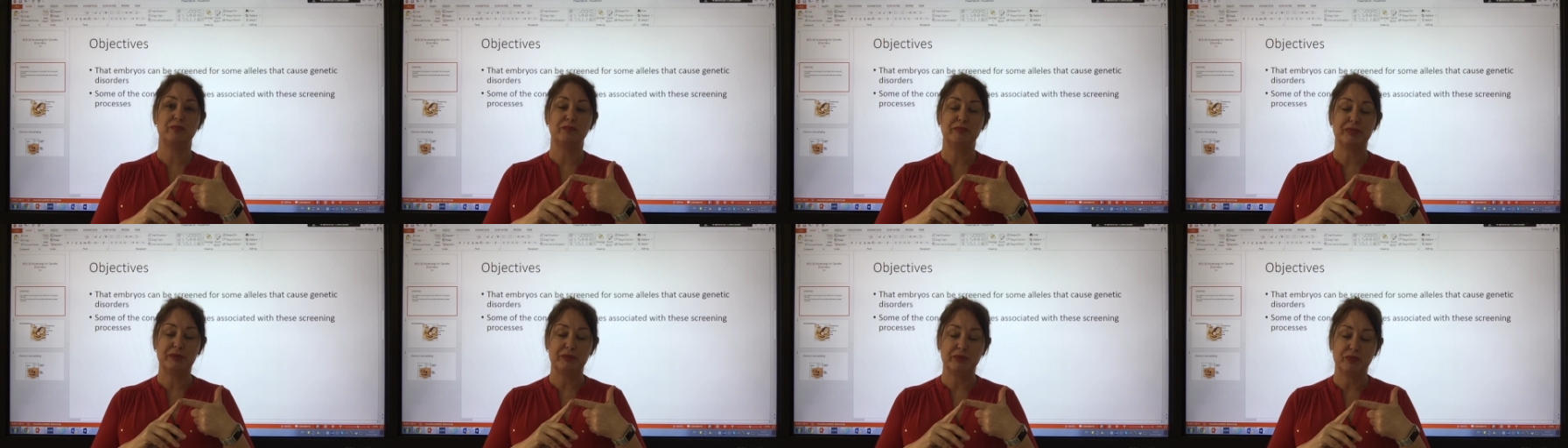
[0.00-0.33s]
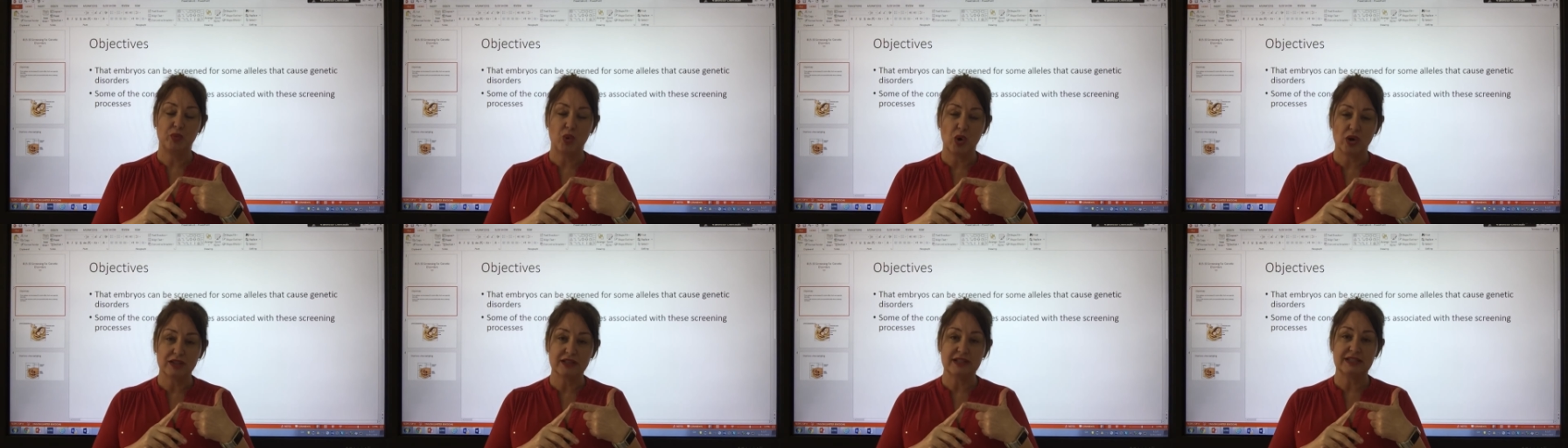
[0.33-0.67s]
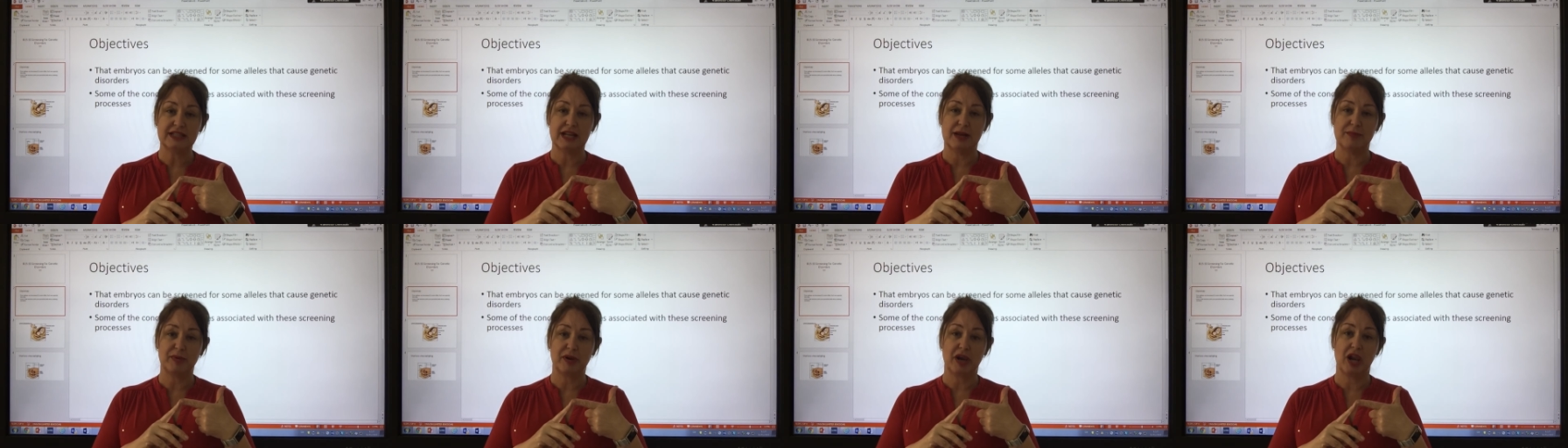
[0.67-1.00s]
be one
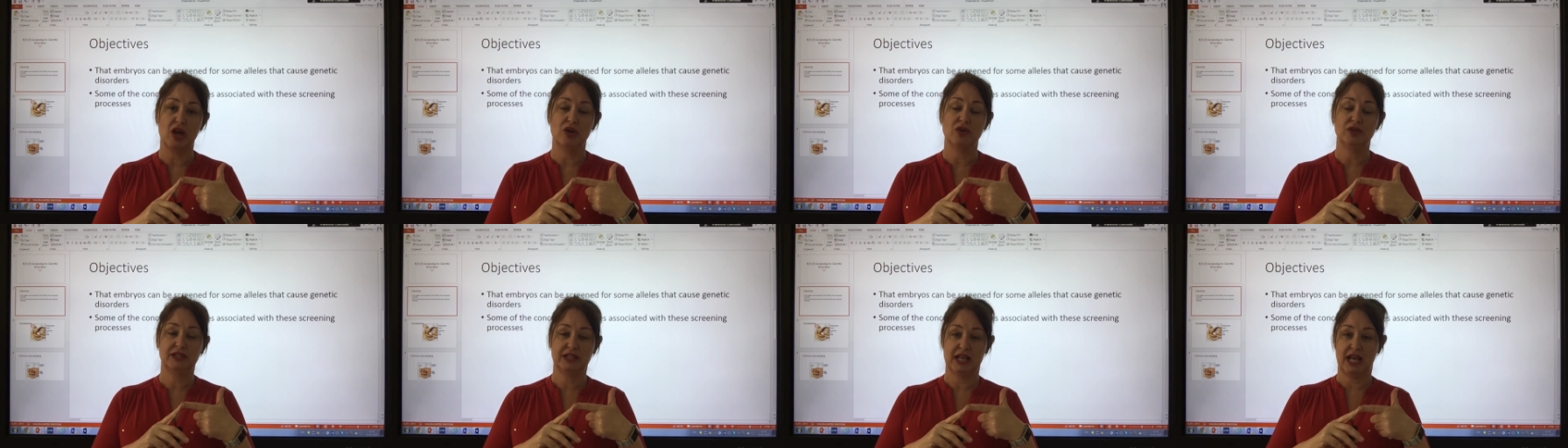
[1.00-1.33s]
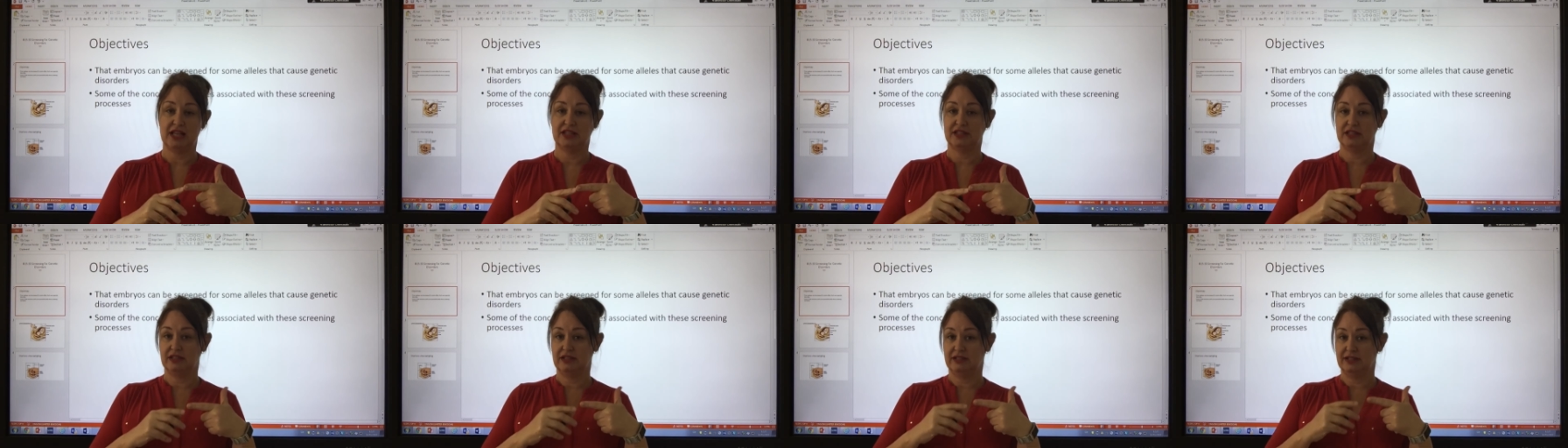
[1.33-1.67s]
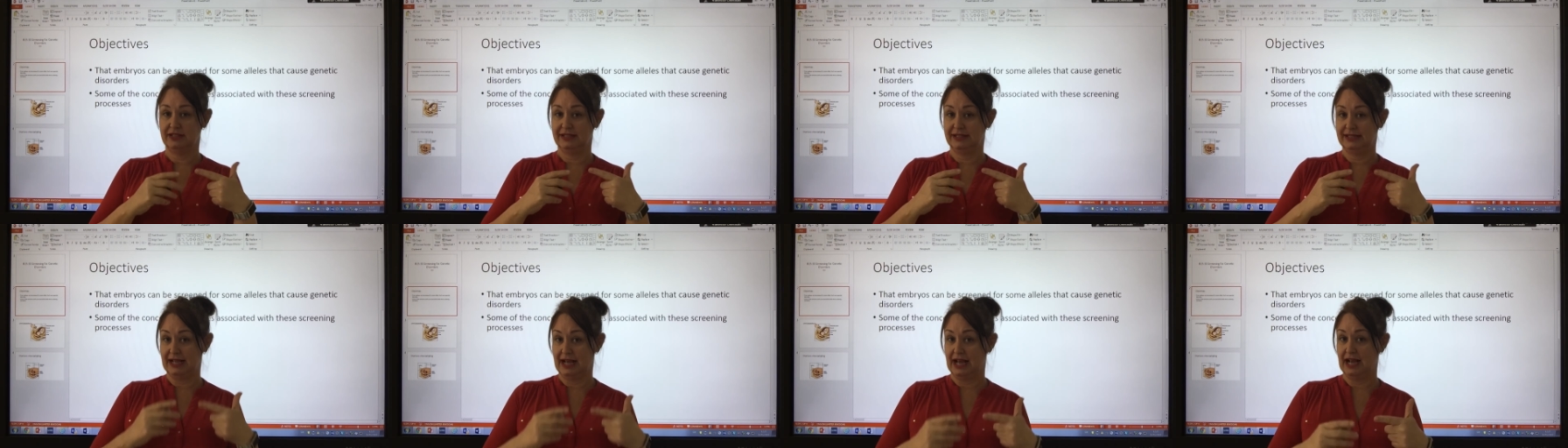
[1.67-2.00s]
step closer to
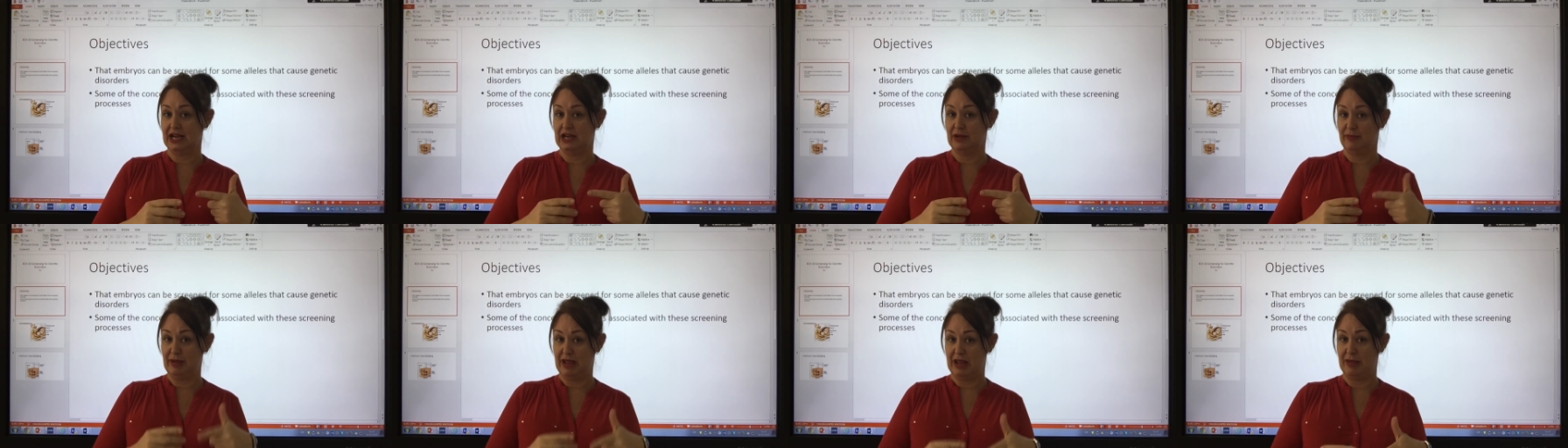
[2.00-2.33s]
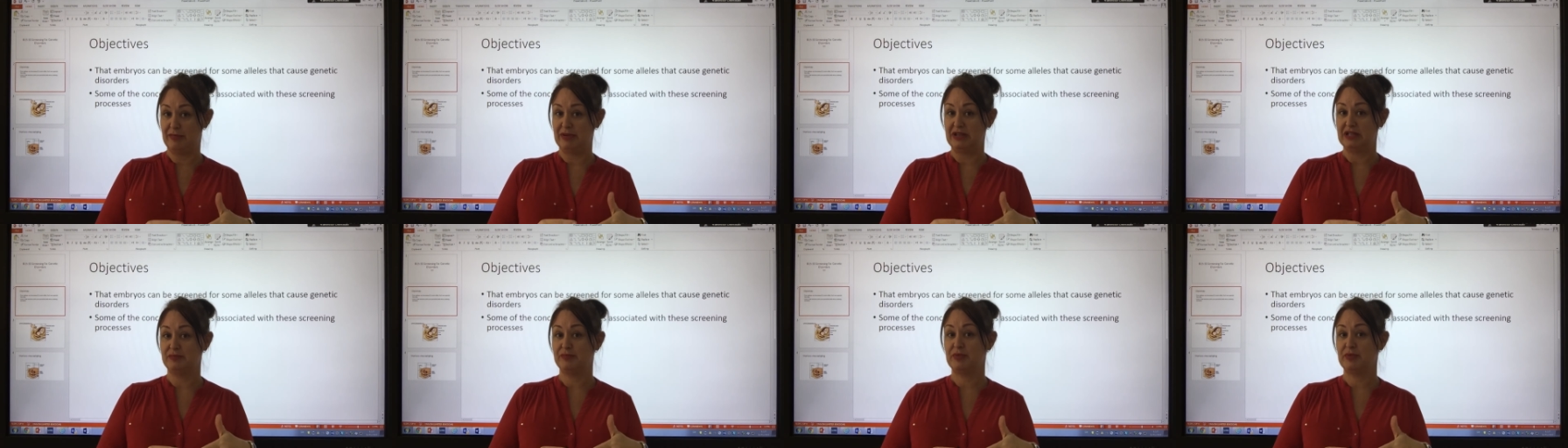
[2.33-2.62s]
designer babies